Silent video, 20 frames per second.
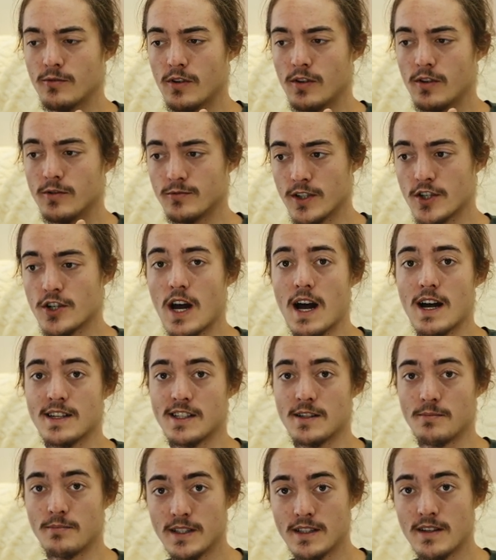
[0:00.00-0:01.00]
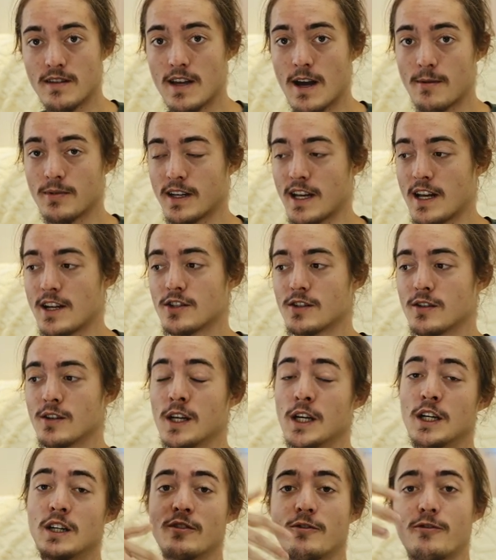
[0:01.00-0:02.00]
on which I submitted the application,
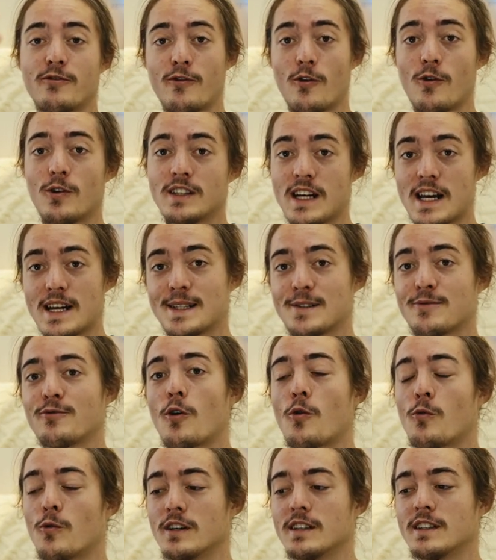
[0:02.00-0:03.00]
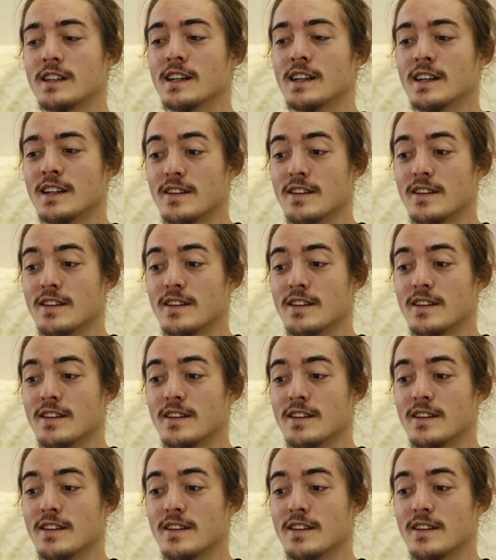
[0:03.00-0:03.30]
4 days forward,